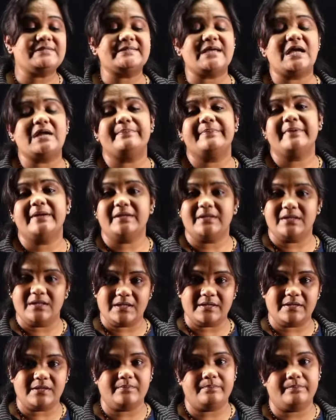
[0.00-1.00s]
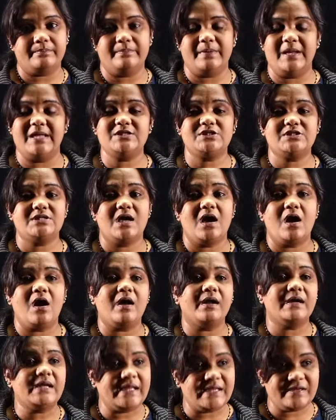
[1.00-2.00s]
are being placed
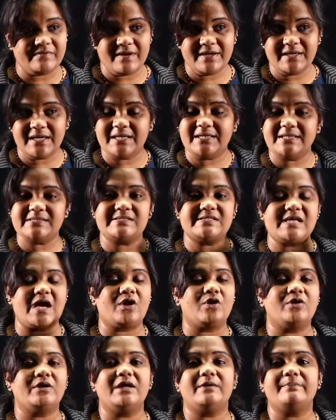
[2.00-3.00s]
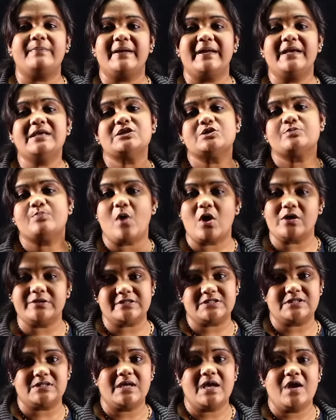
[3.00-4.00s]
or even it is surrounded by a
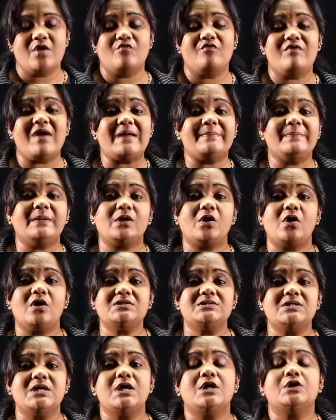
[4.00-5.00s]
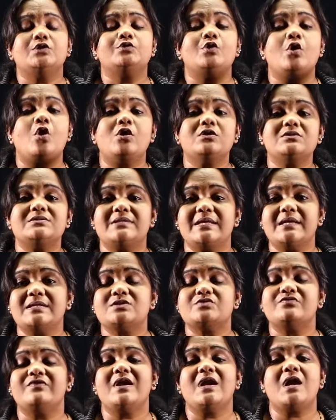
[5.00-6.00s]
sponges. Why? Because those
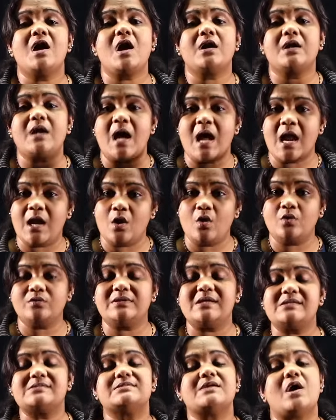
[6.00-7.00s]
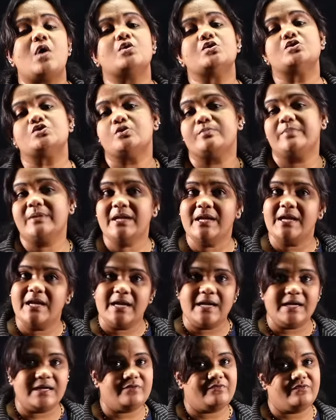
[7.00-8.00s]
things will not allow the sounds to be
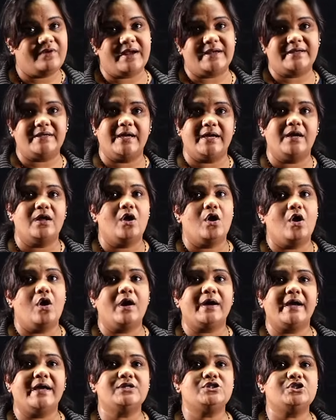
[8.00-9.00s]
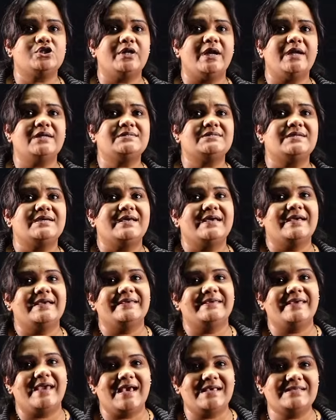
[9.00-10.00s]
reflected. Okay students,
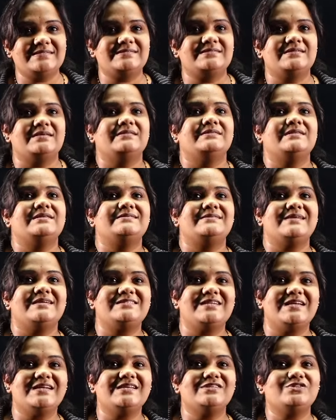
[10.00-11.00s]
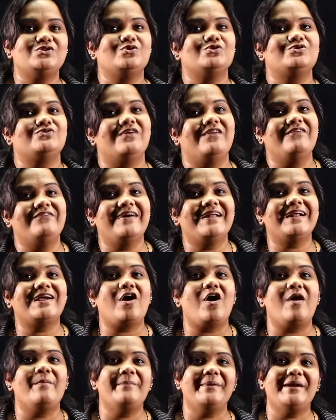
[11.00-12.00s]
yes, this session is useful for
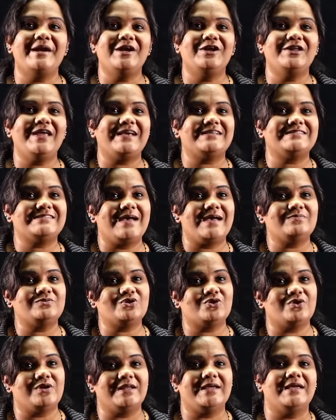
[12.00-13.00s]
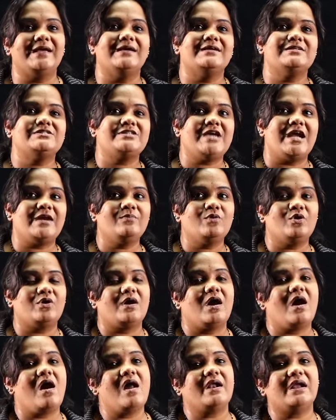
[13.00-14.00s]
competitive exams only, Shanmukh,
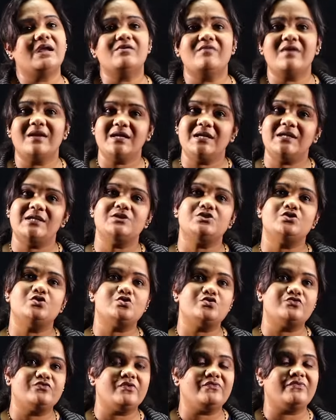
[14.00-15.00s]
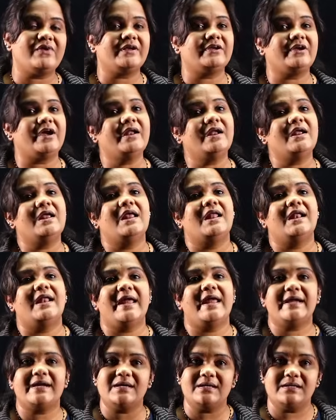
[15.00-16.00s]
or even it is useful for your
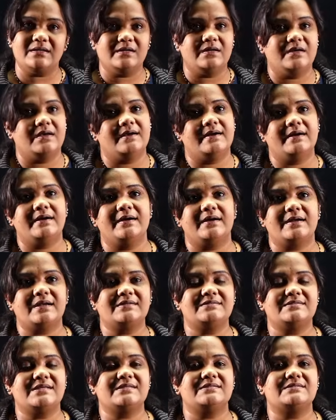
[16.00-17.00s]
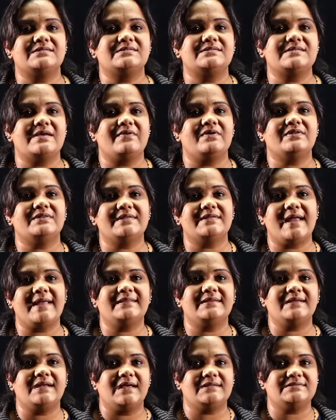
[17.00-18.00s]
like 6th, 7th,
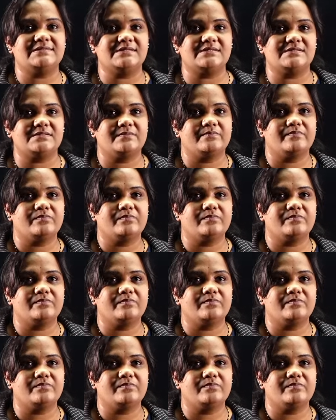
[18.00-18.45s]
8th classes.